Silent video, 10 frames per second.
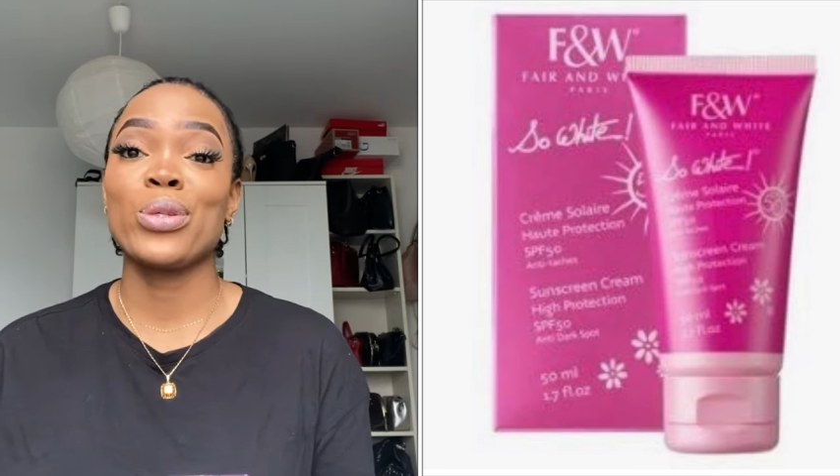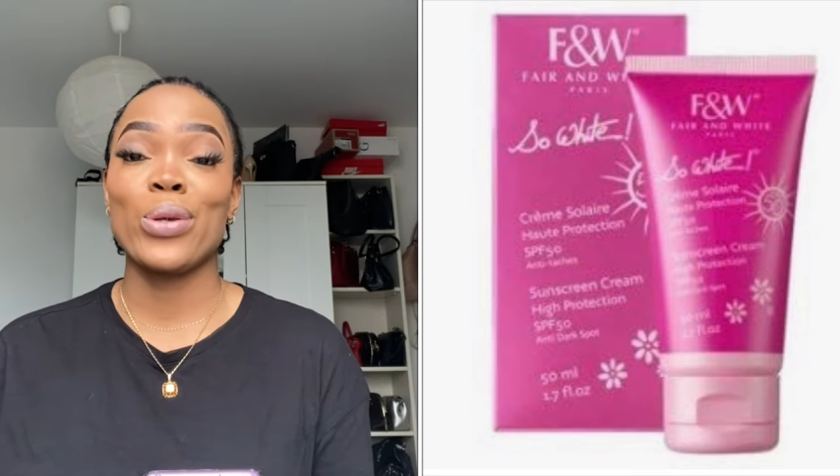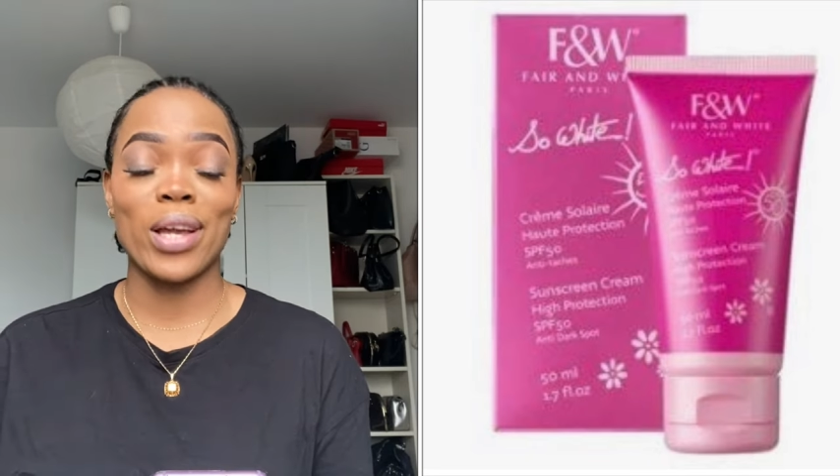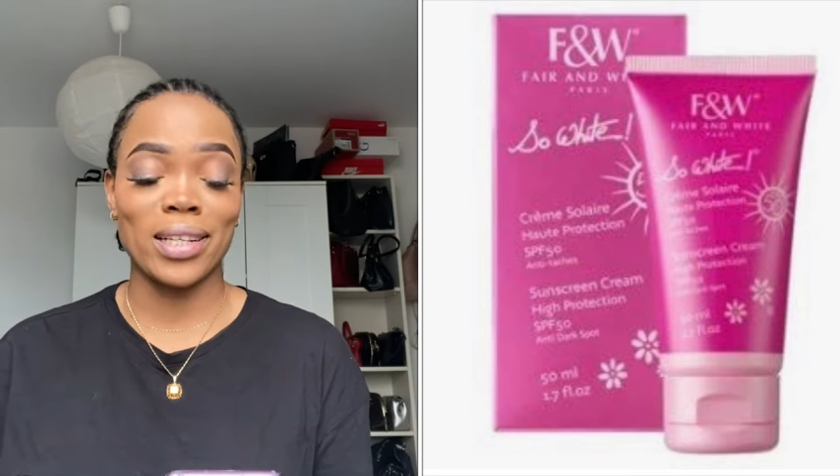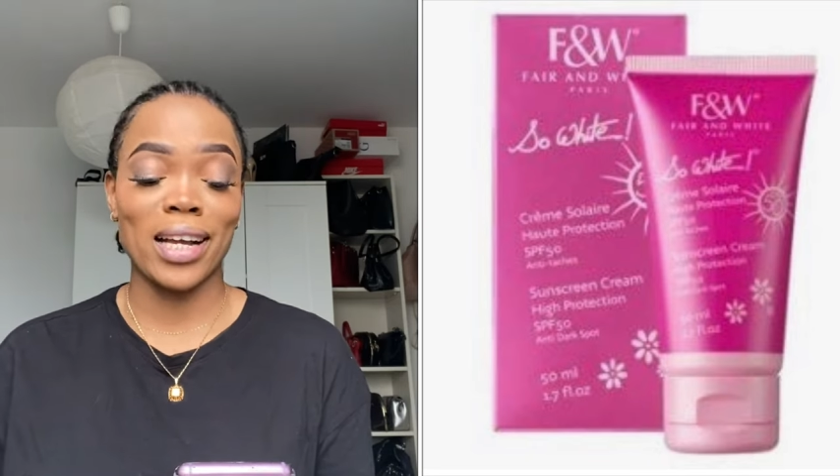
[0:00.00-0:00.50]

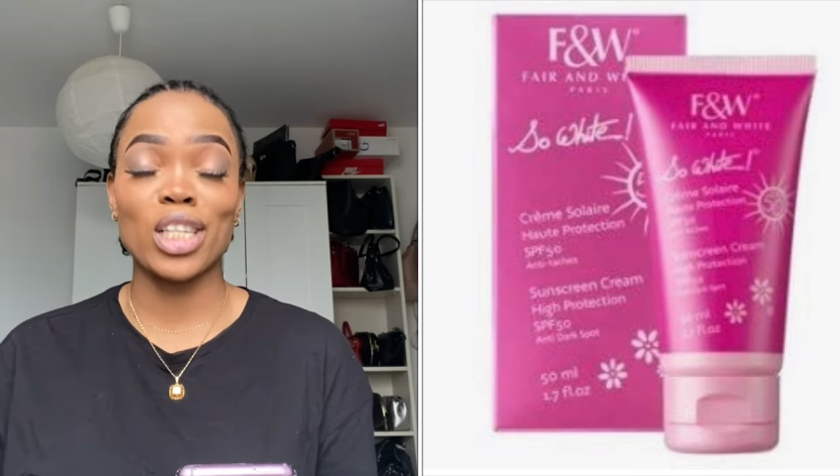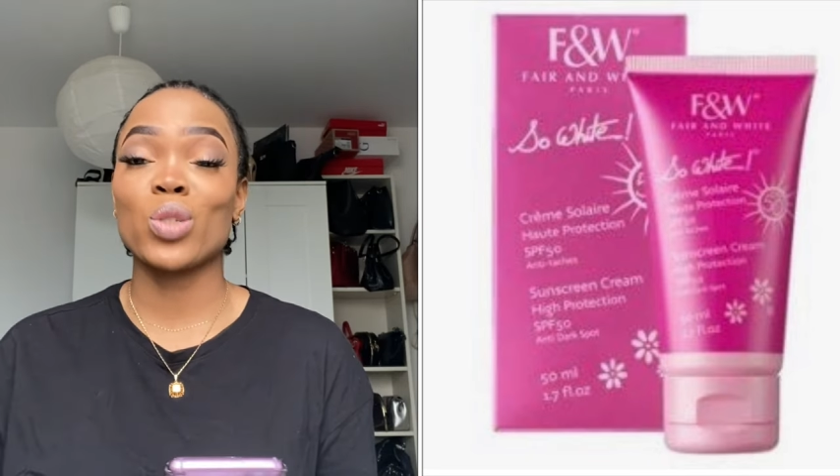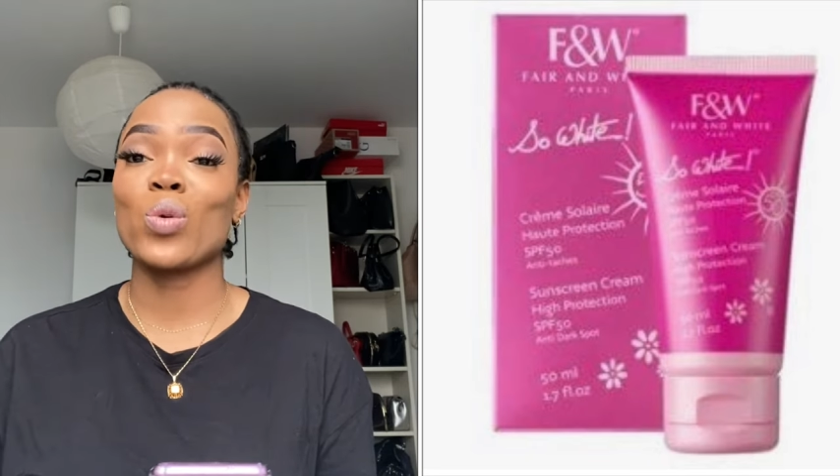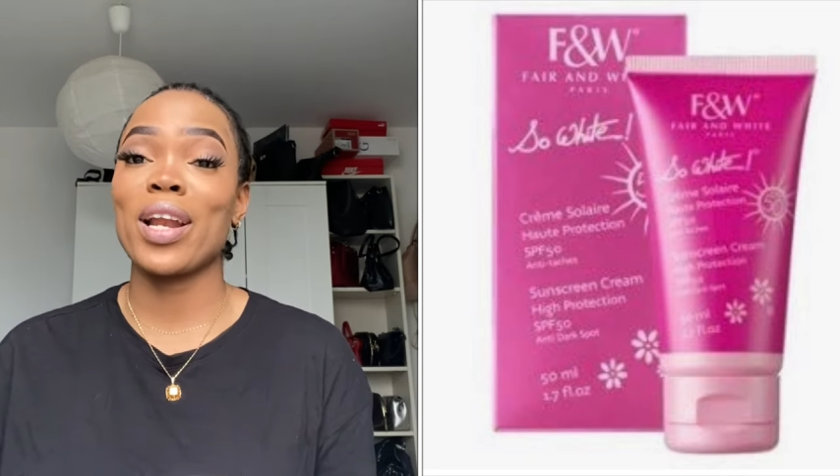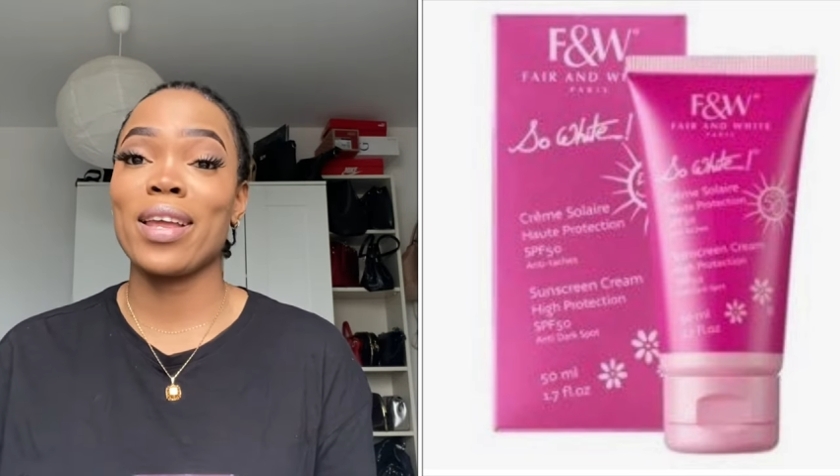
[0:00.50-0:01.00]
you can
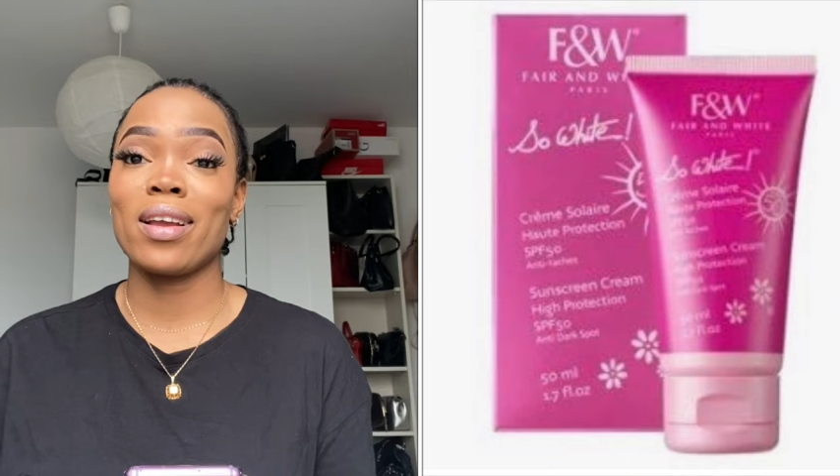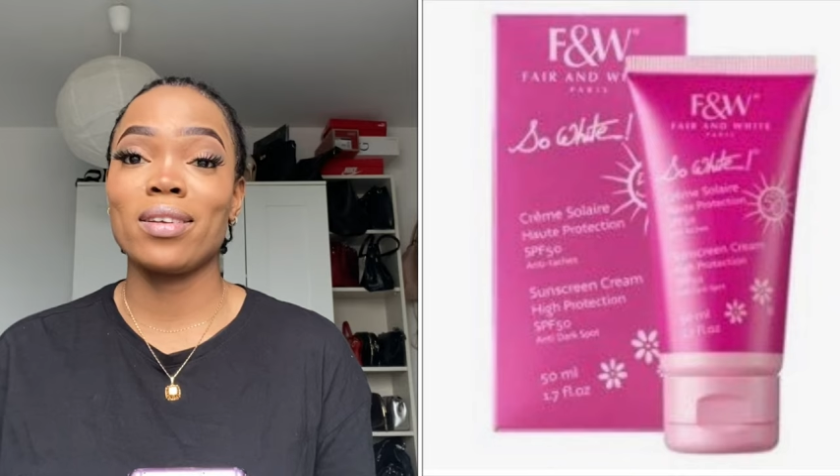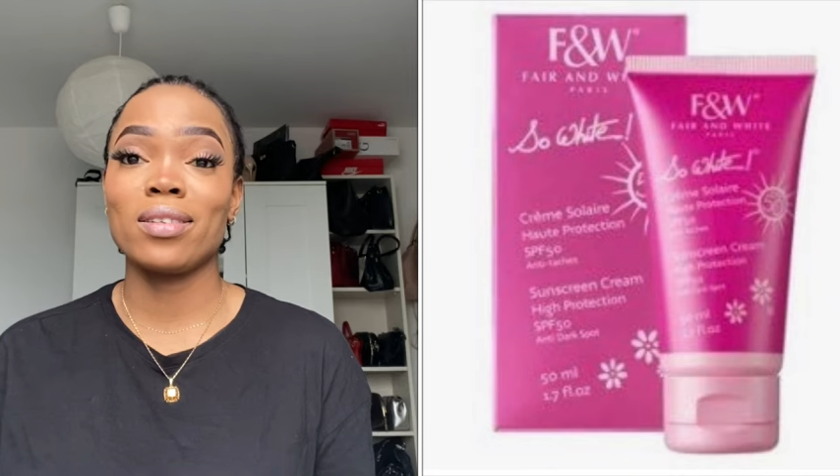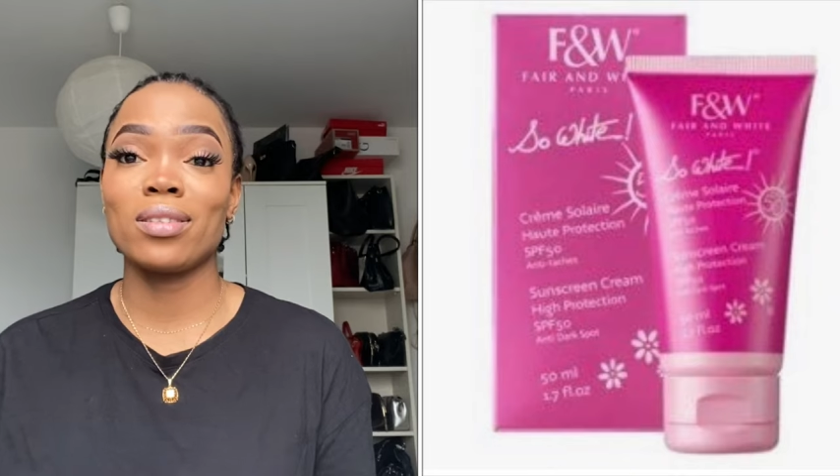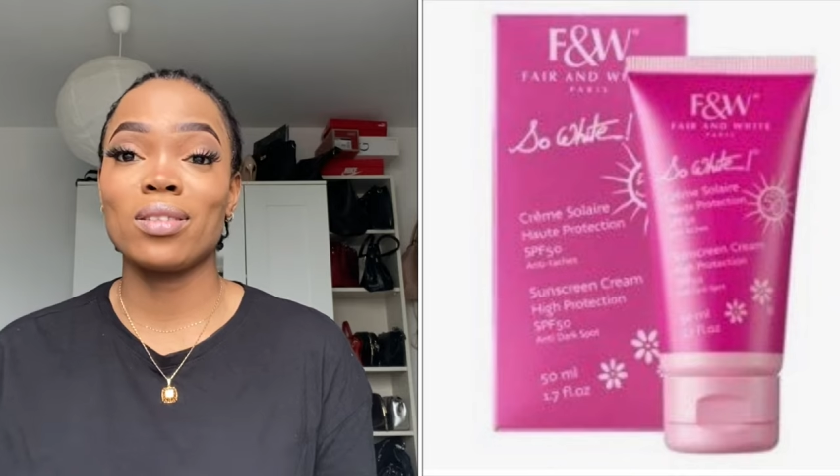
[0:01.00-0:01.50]
actually
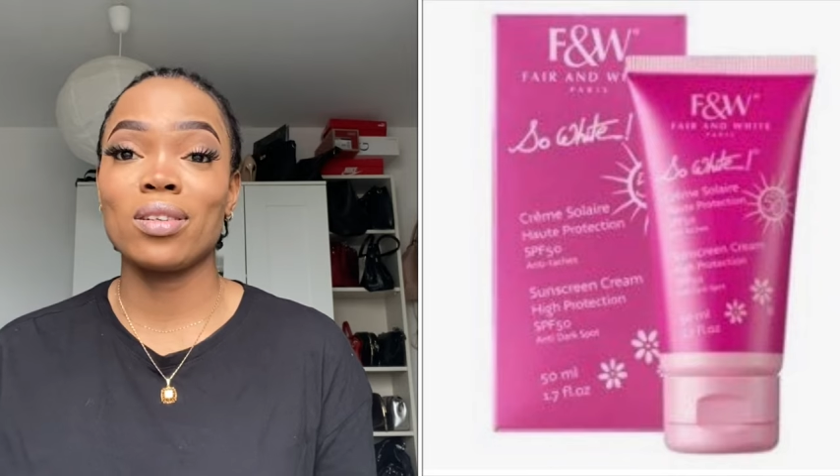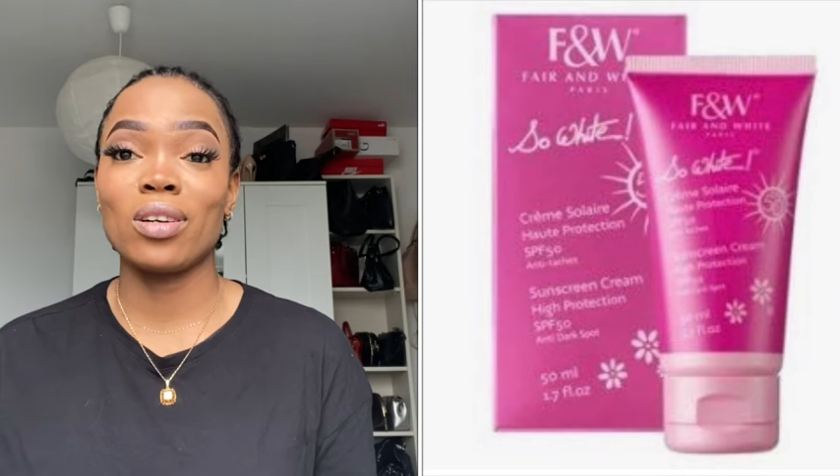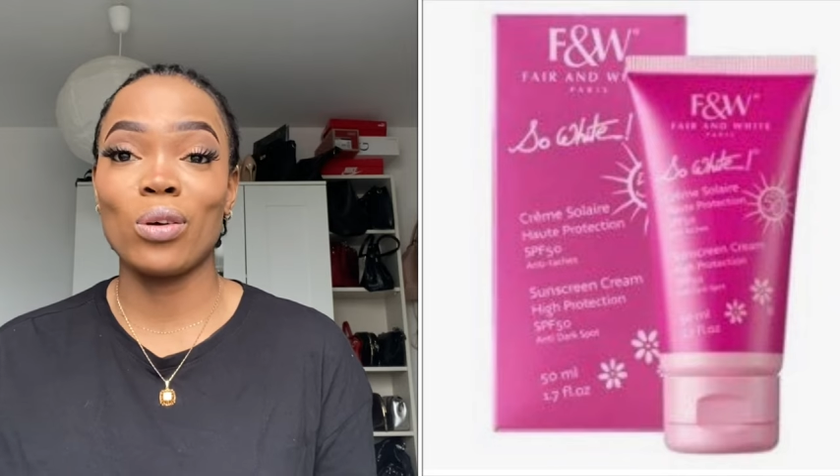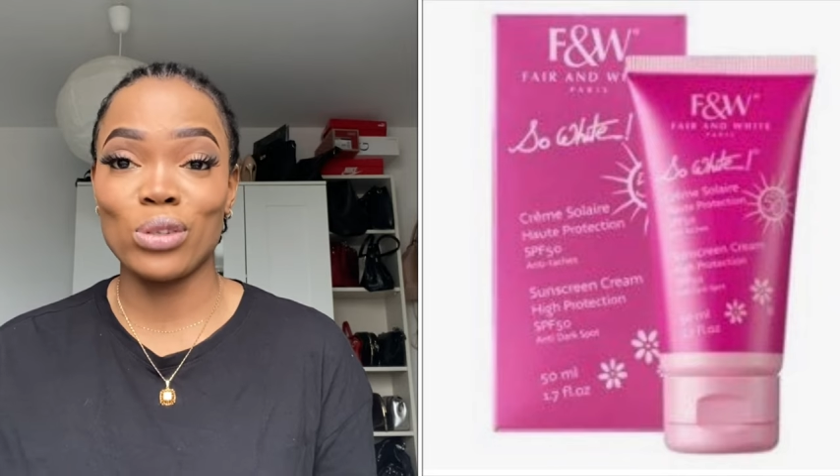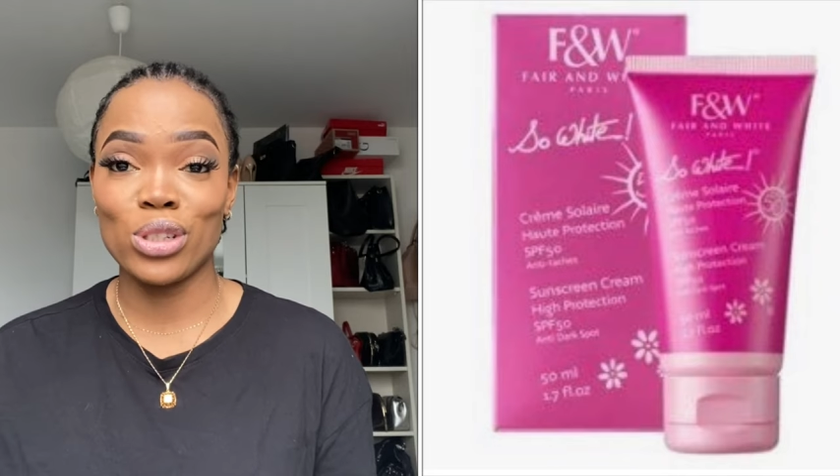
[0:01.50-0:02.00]

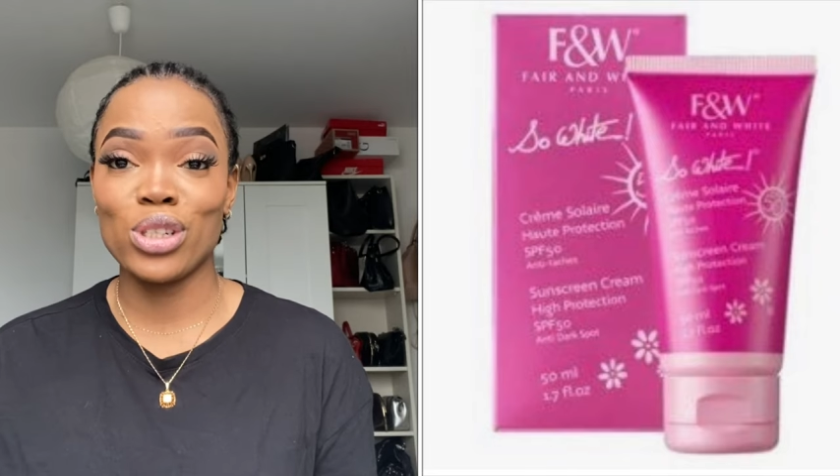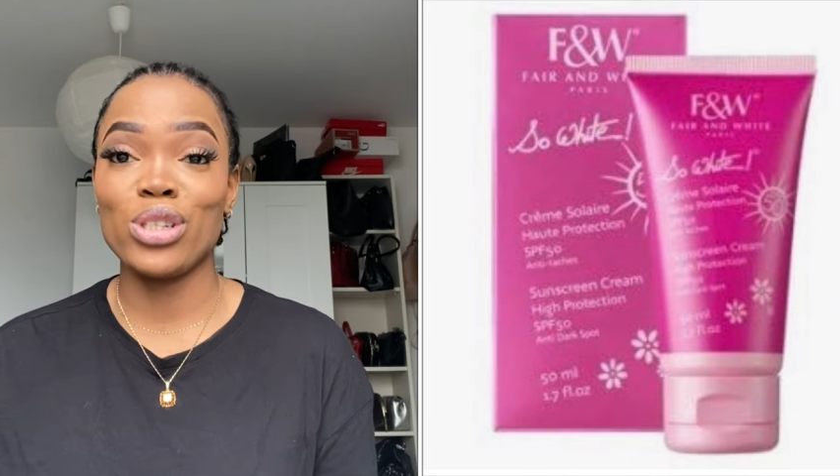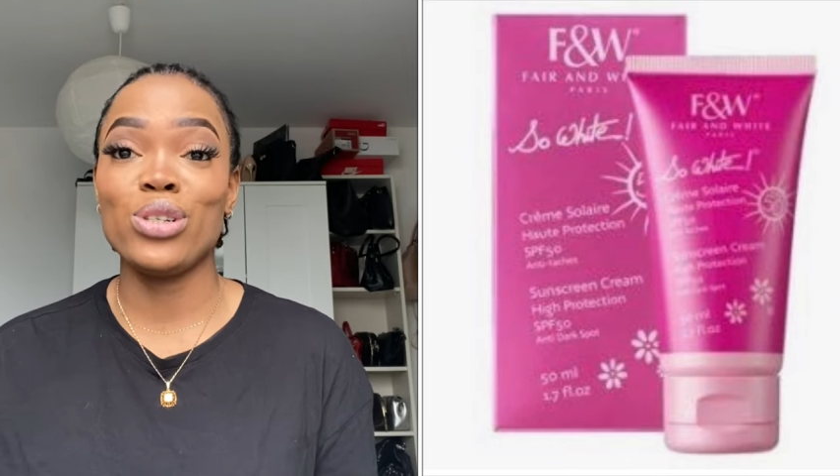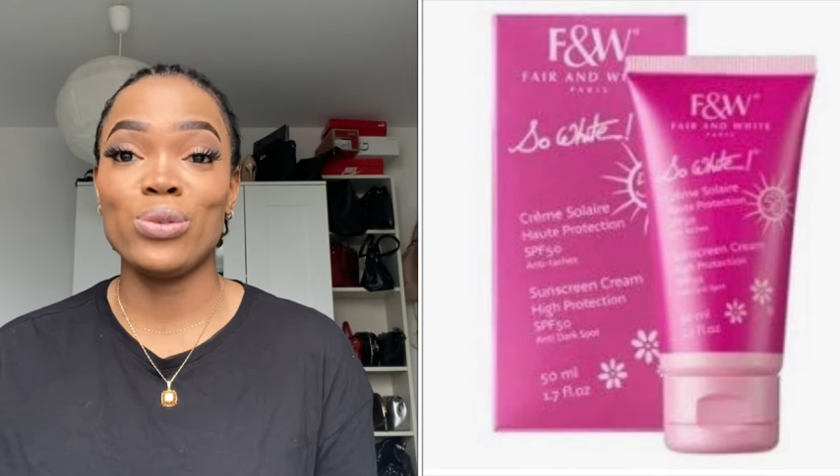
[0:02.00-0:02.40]
continue